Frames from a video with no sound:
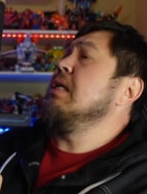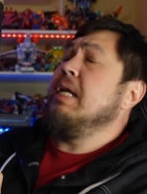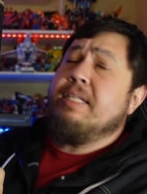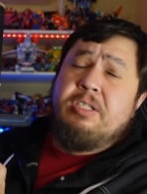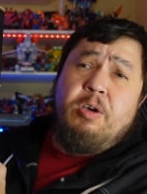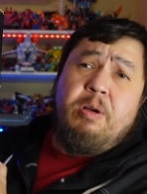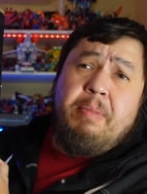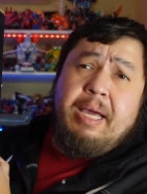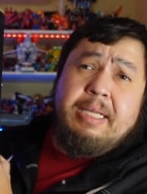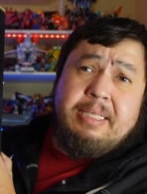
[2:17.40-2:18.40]
Let's go to
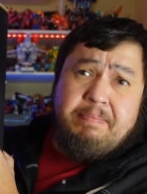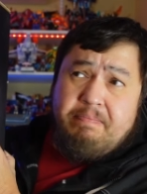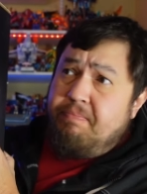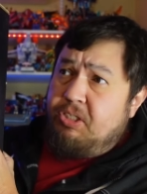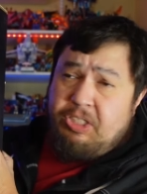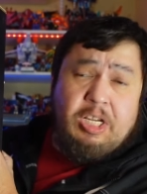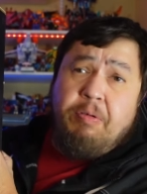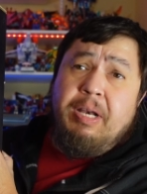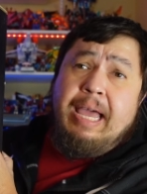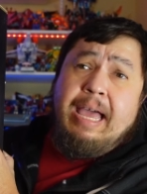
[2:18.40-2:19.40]
my
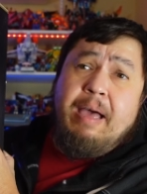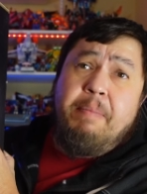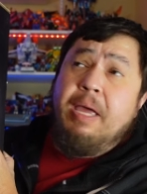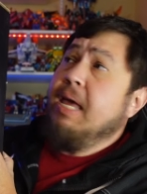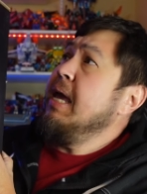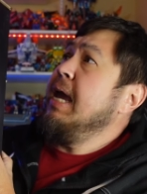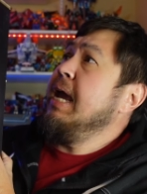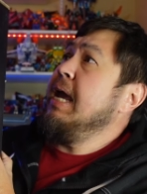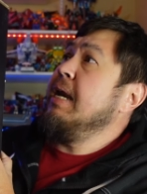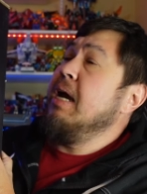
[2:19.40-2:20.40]
secret lab
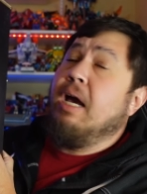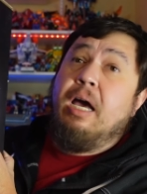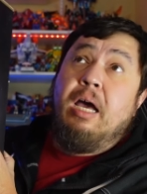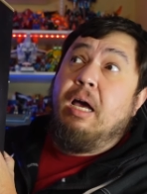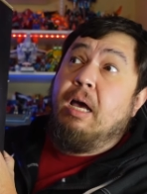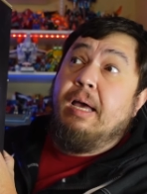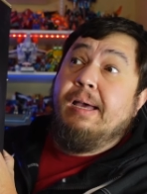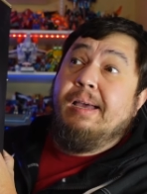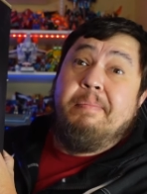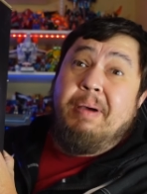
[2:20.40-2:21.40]
and uh,
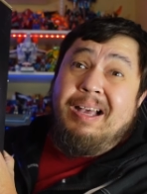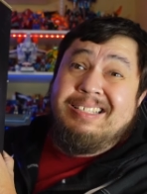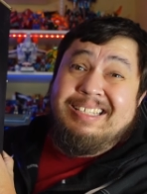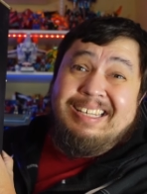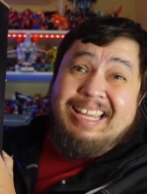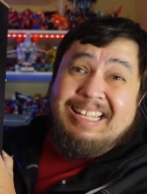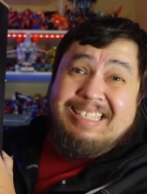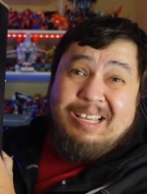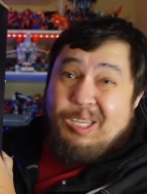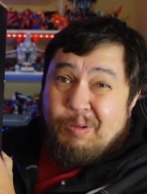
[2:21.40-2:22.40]
unbox it and
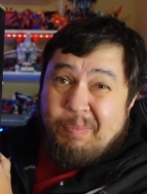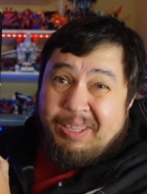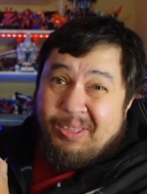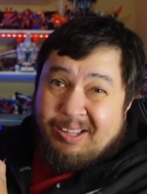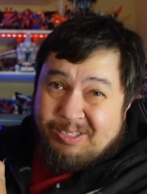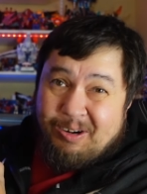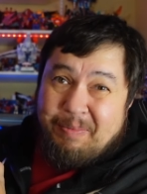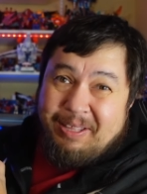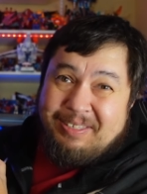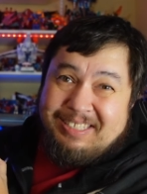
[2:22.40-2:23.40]
tell you what my thoughts are
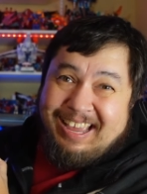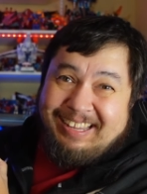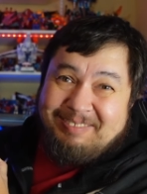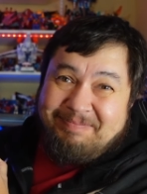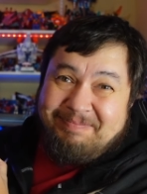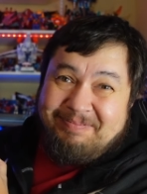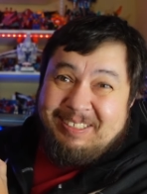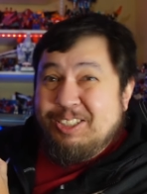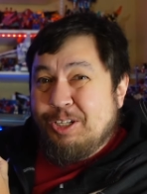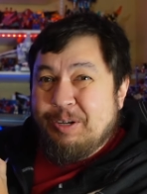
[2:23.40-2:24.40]
about this guy.
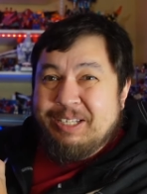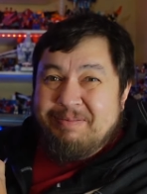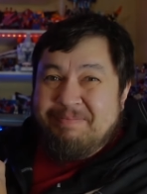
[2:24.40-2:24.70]
Let's do it.